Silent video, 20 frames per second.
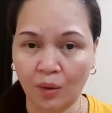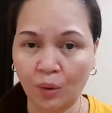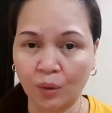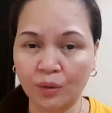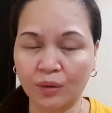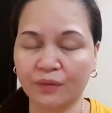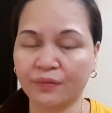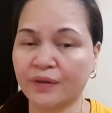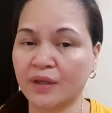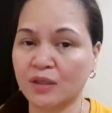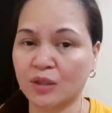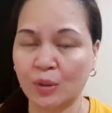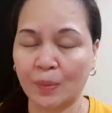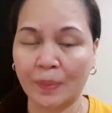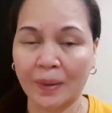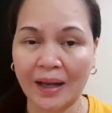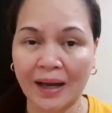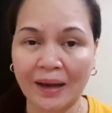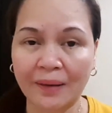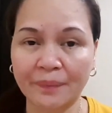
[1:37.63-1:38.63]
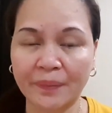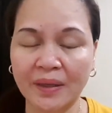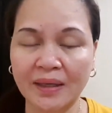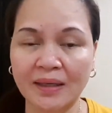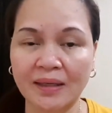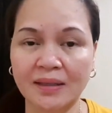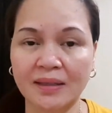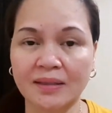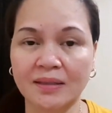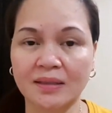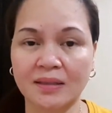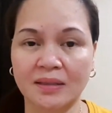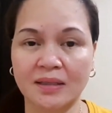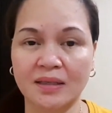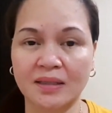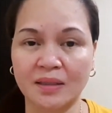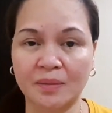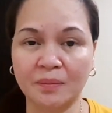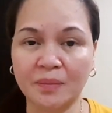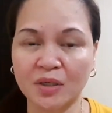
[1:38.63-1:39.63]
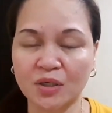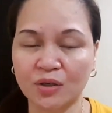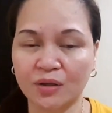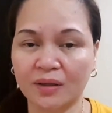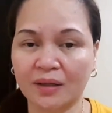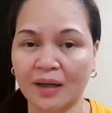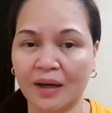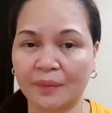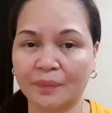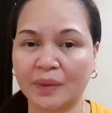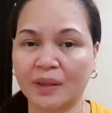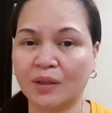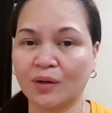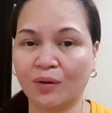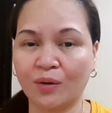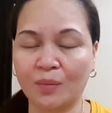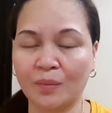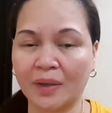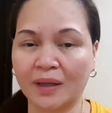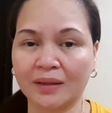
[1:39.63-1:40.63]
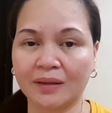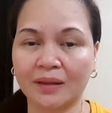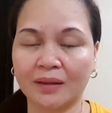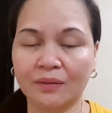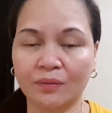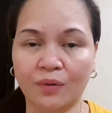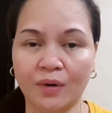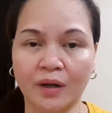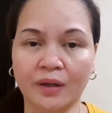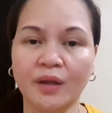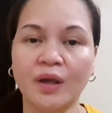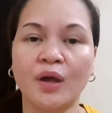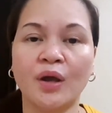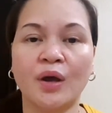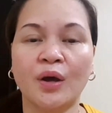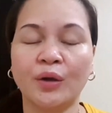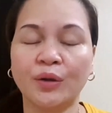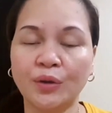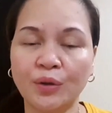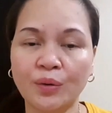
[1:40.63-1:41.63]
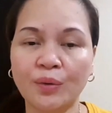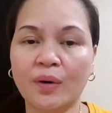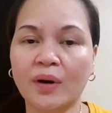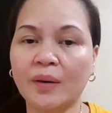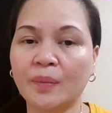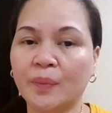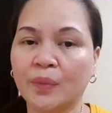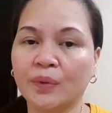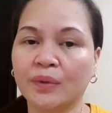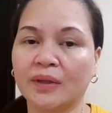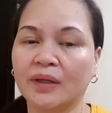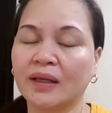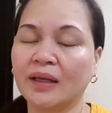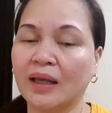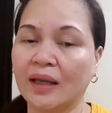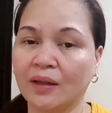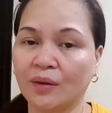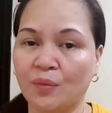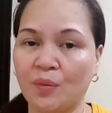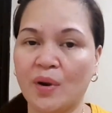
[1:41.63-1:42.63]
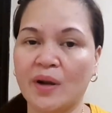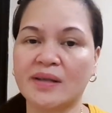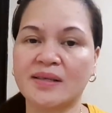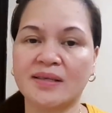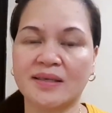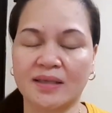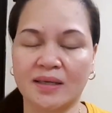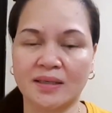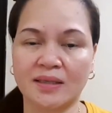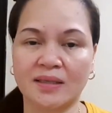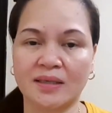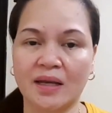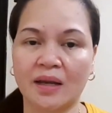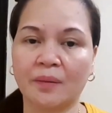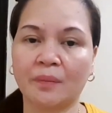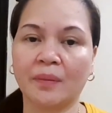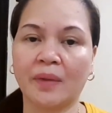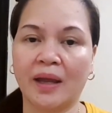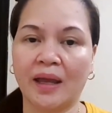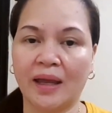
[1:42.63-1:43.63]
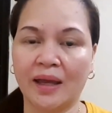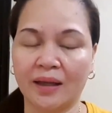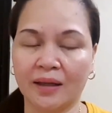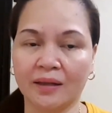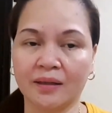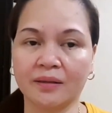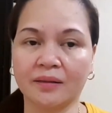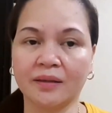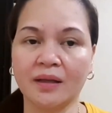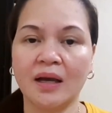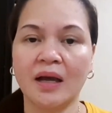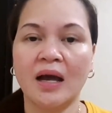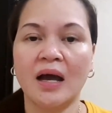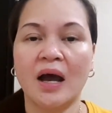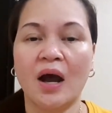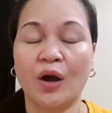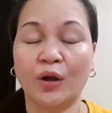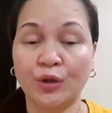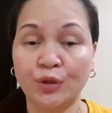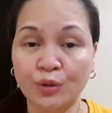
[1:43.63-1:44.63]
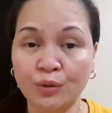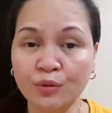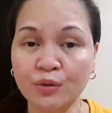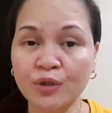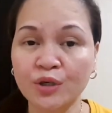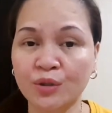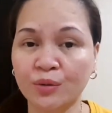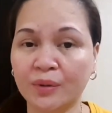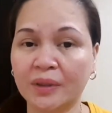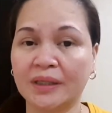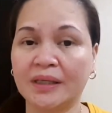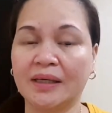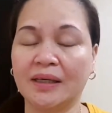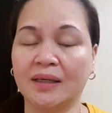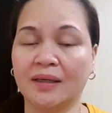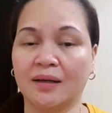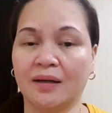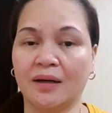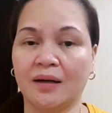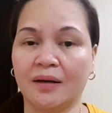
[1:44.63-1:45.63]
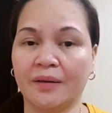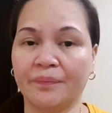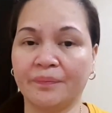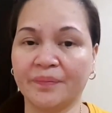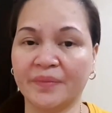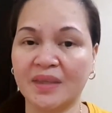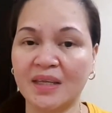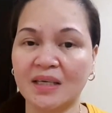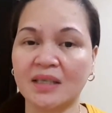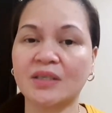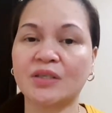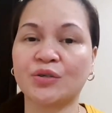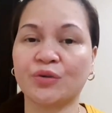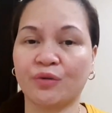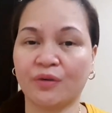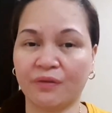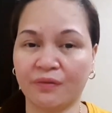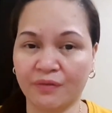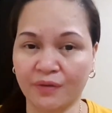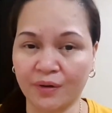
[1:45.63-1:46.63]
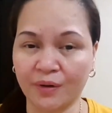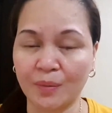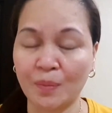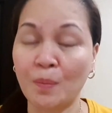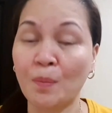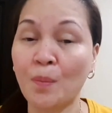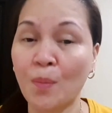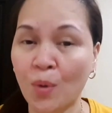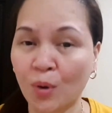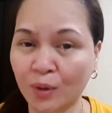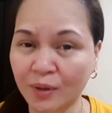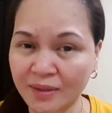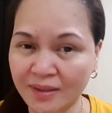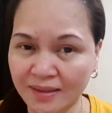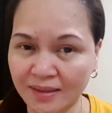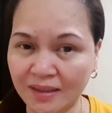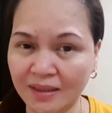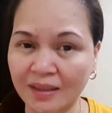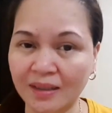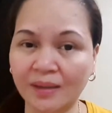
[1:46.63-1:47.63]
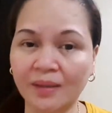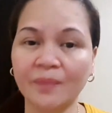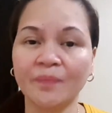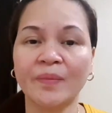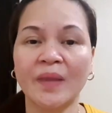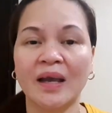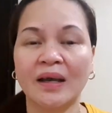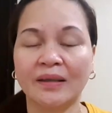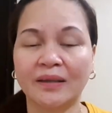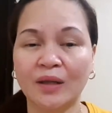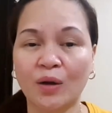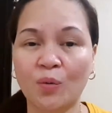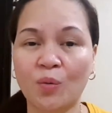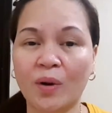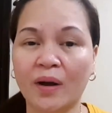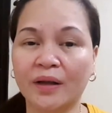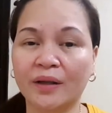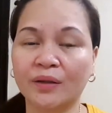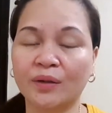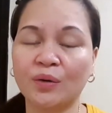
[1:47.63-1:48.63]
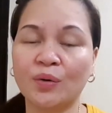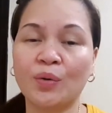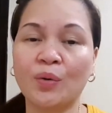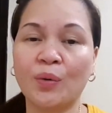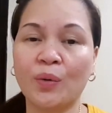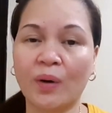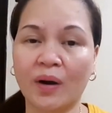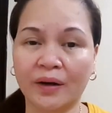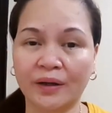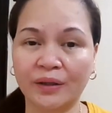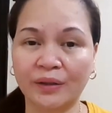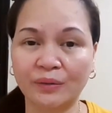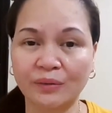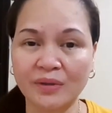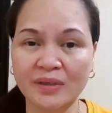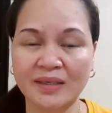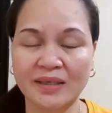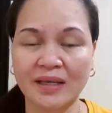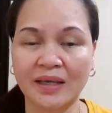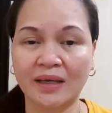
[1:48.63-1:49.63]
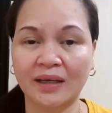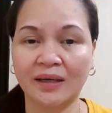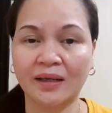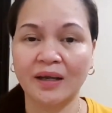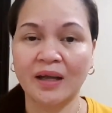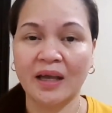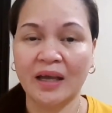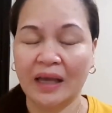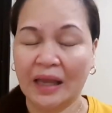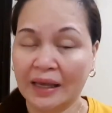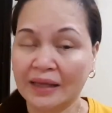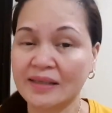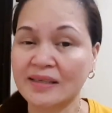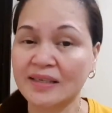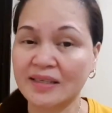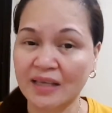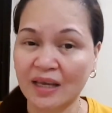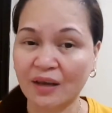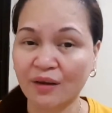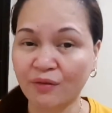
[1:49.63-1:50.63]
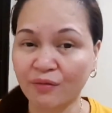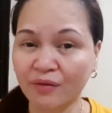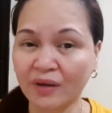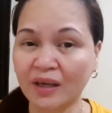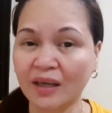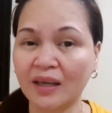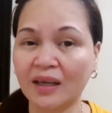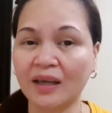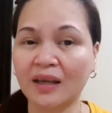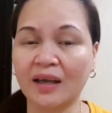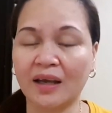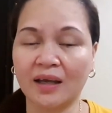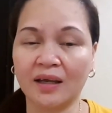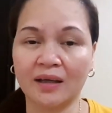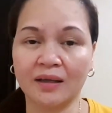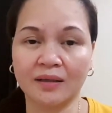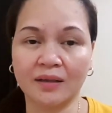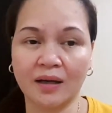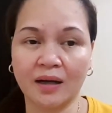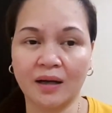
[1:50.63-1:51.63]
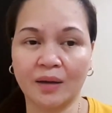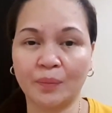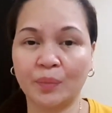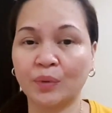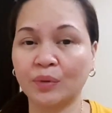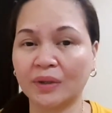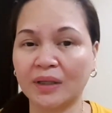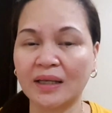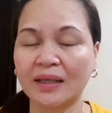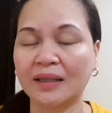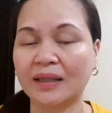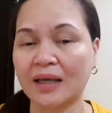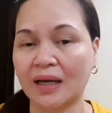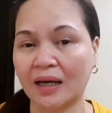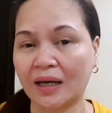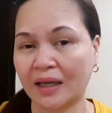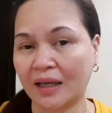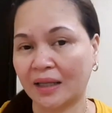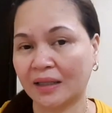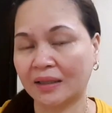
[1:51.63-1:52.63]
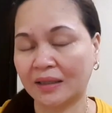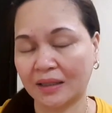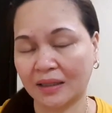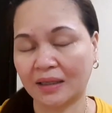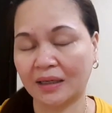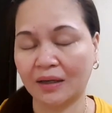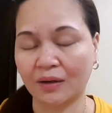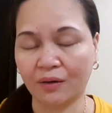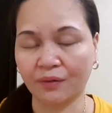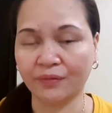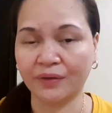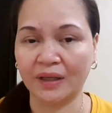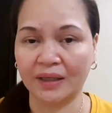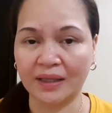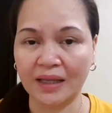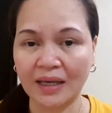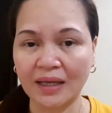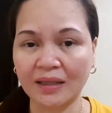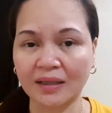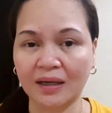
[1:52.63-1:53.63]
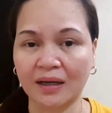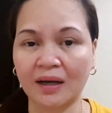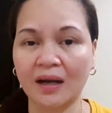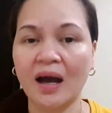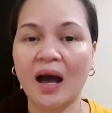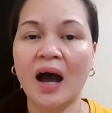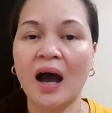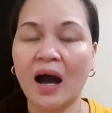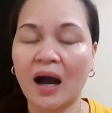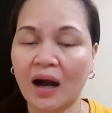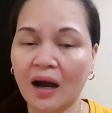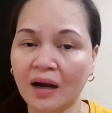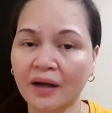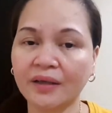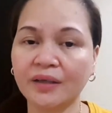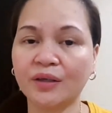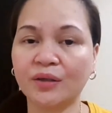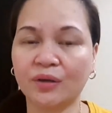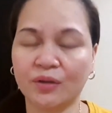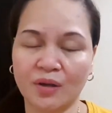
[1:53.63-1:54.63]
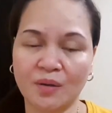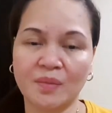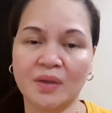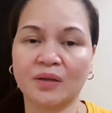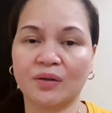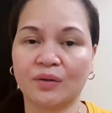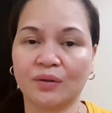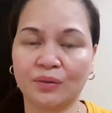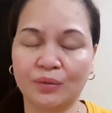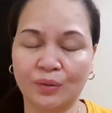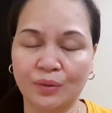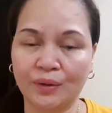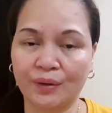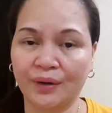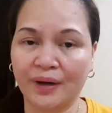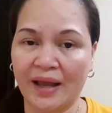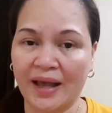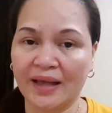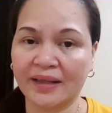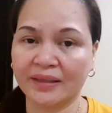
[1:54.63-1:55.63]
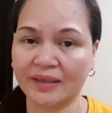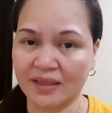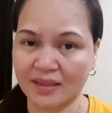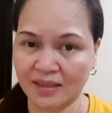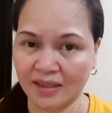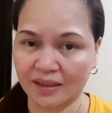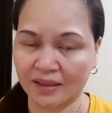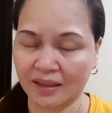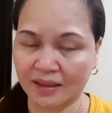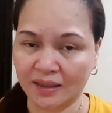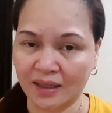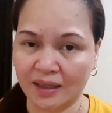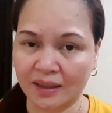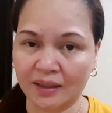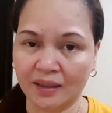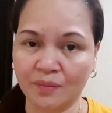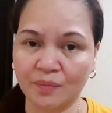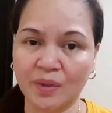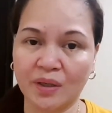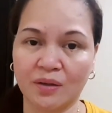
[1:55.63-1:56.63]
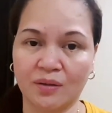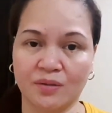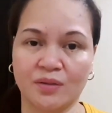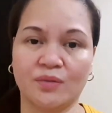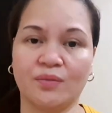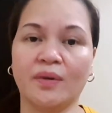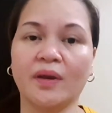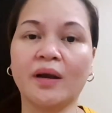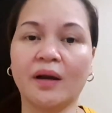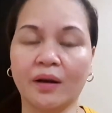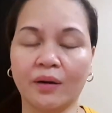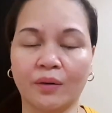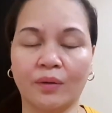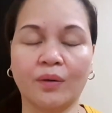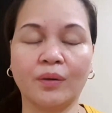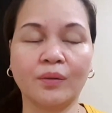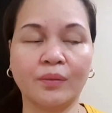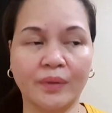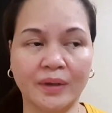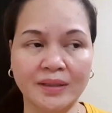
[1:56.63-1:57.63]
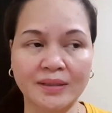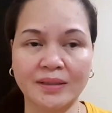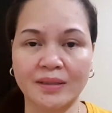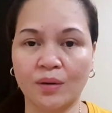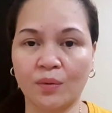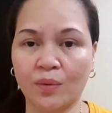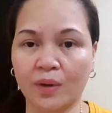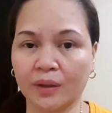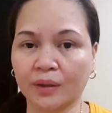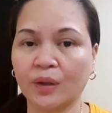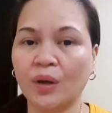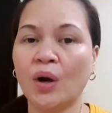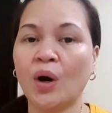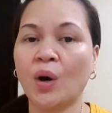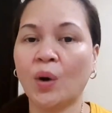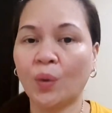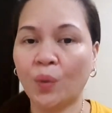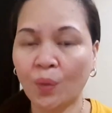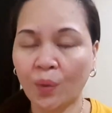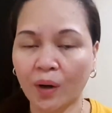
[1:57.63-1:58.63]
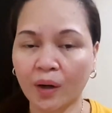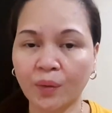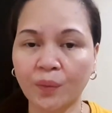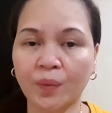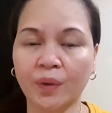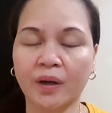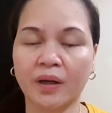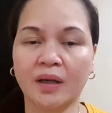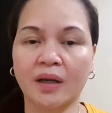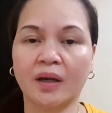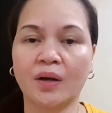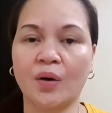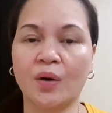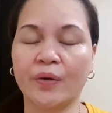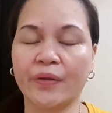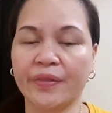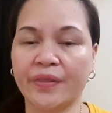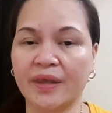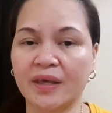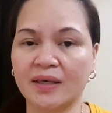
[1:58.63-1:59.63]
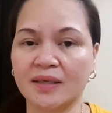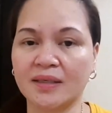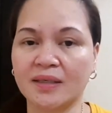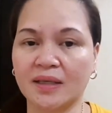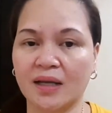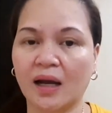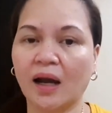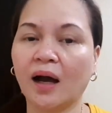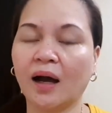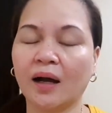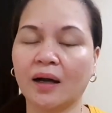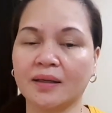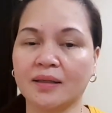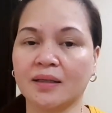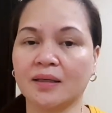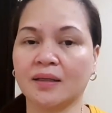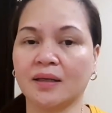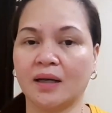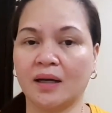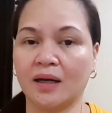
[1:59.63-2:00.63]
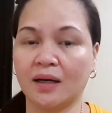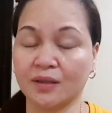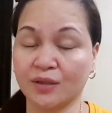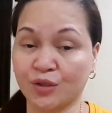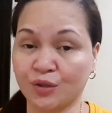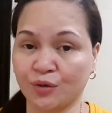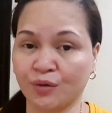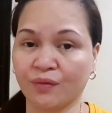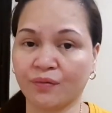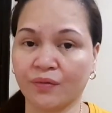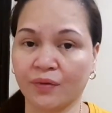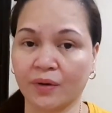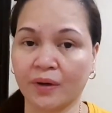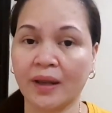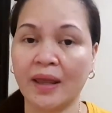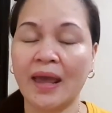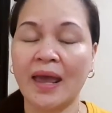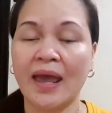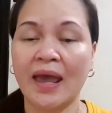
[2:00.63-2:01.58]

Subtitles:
all of the subcopies, the submission copy, the commented one, you are putting in one system. And usually, this server, mostly, the one who are using and saving and putting the entry of the data are the document controller and the secretary, because we are always the one who are working on this server.